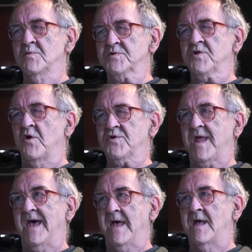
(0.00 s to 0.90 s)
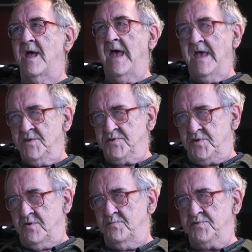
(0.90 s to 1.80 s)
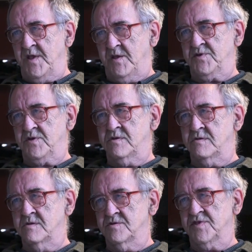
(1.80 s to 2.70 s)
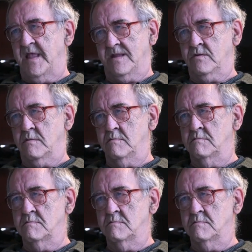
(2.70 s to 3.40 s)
was not as obsessed as that.